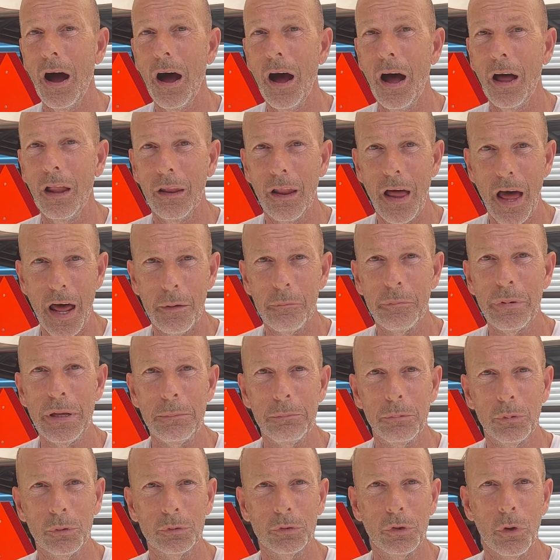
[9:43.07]
A lot of
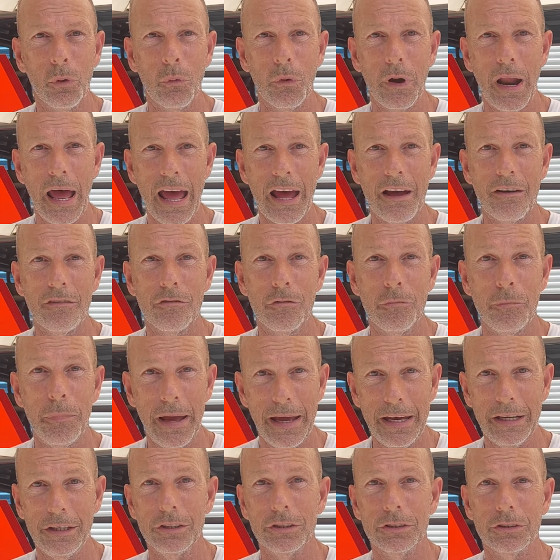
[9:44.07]
people don't have
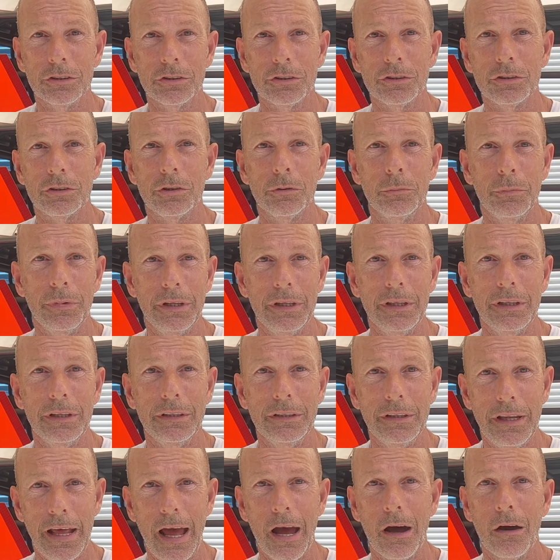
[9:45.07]
patience to be
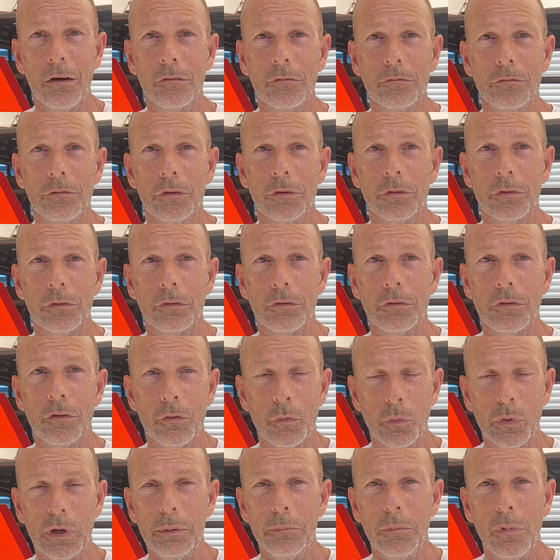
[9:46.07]
down for
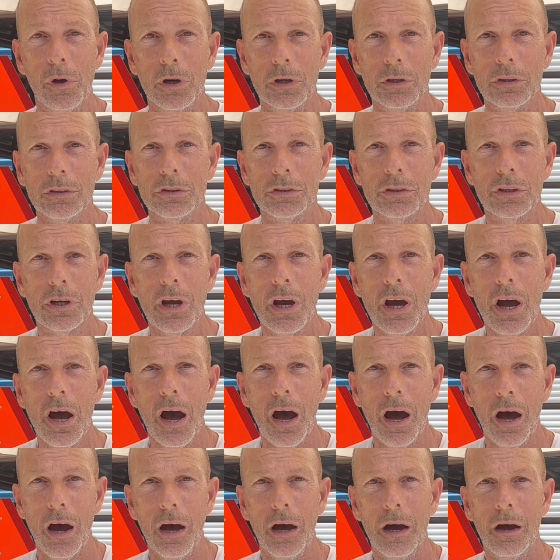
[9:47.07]
3 months.
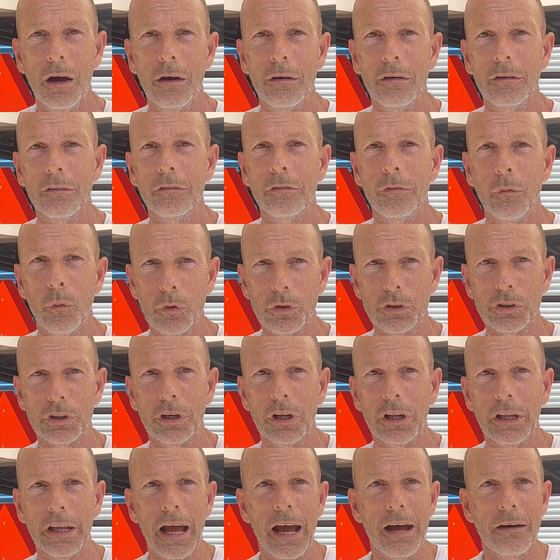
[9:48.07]

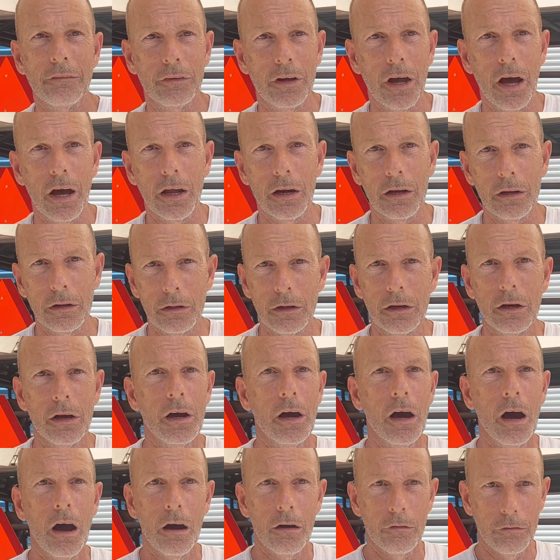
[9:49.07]
Fortunately, I've got
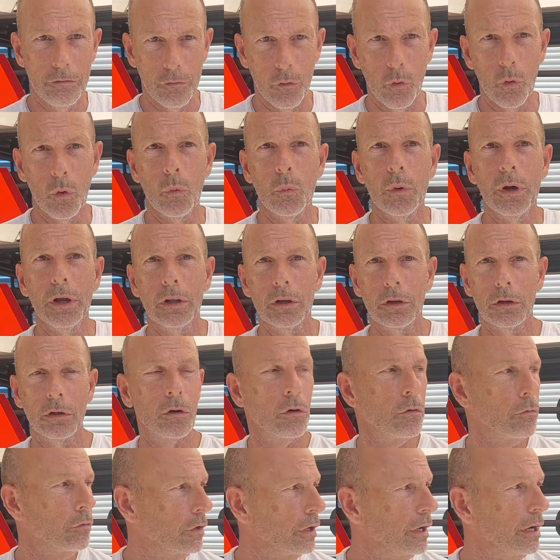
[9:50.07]
a four-wheeler
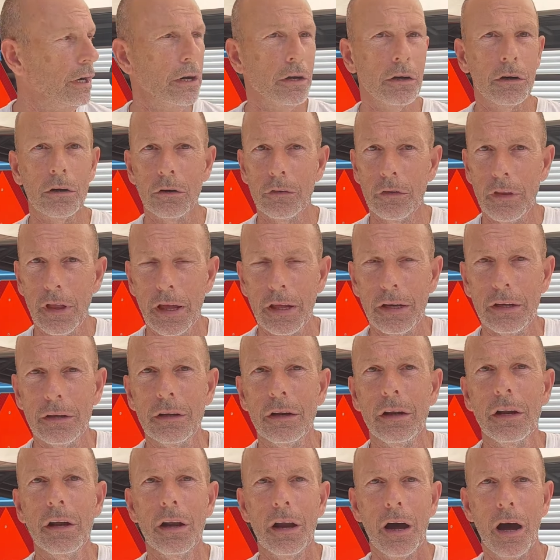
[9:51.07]
over here that
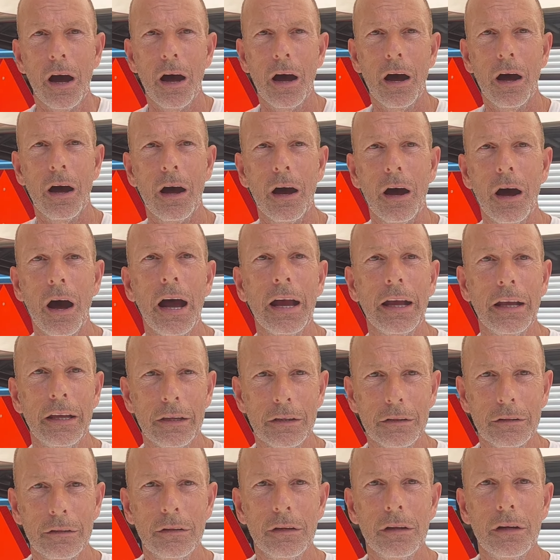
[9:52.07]
I
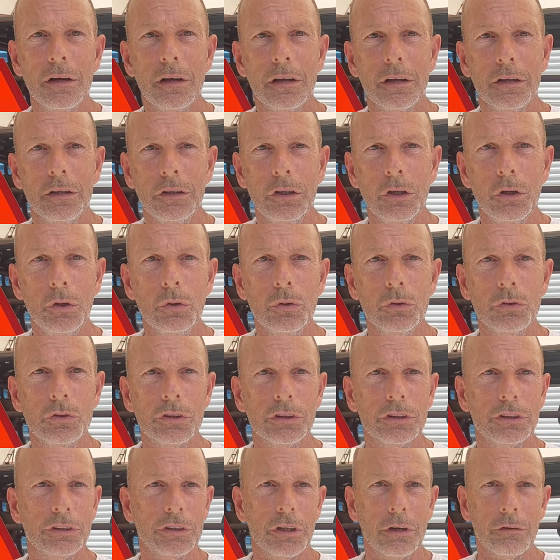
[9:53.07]
could use,
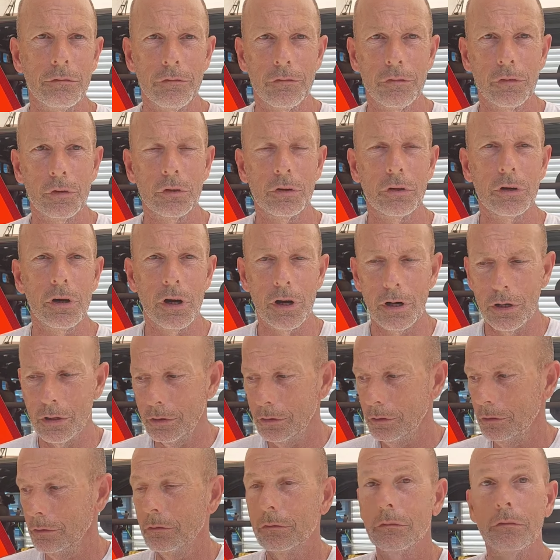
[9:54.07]
except for
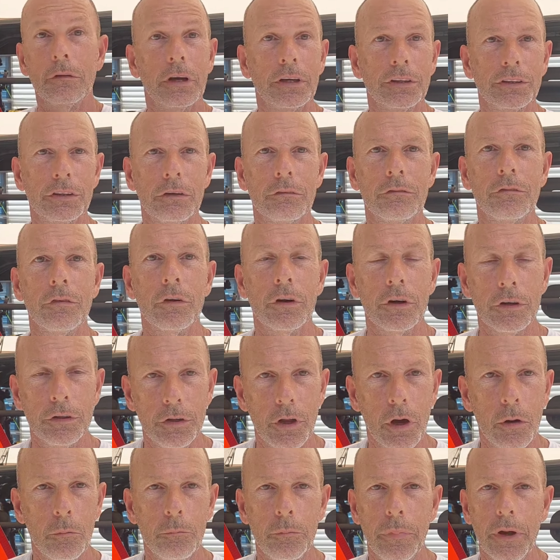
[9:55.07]
a
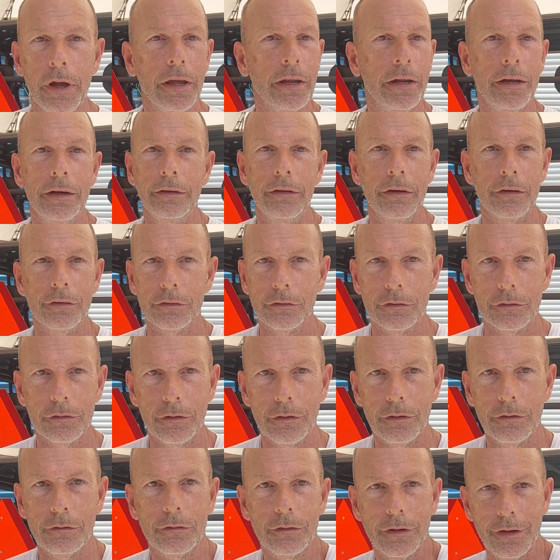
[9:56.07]
dump bed. It doesn't
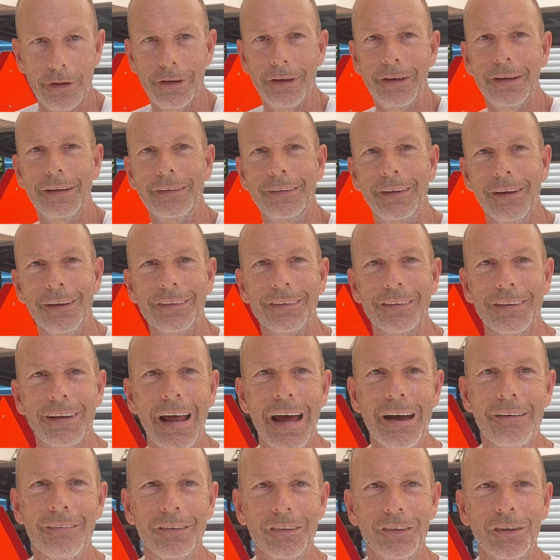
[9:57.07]
it doesn't
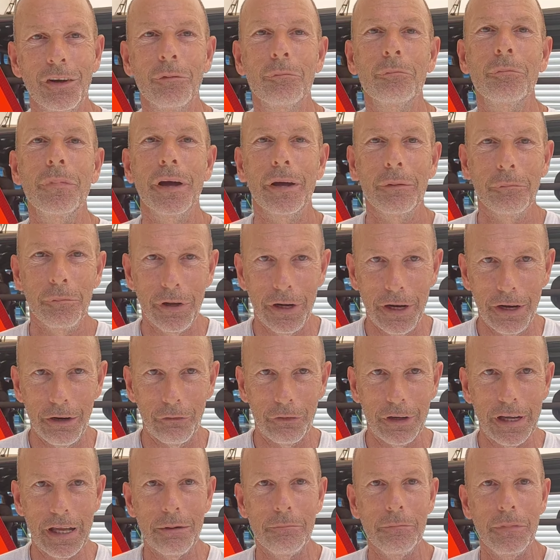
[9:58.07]
have a dump bed, but
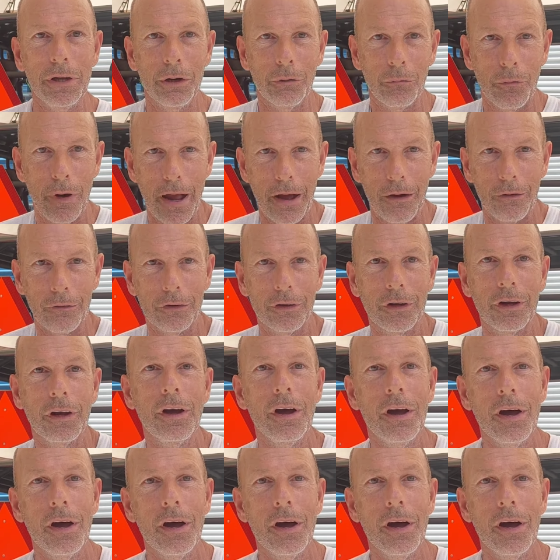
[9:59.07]
it'll get me around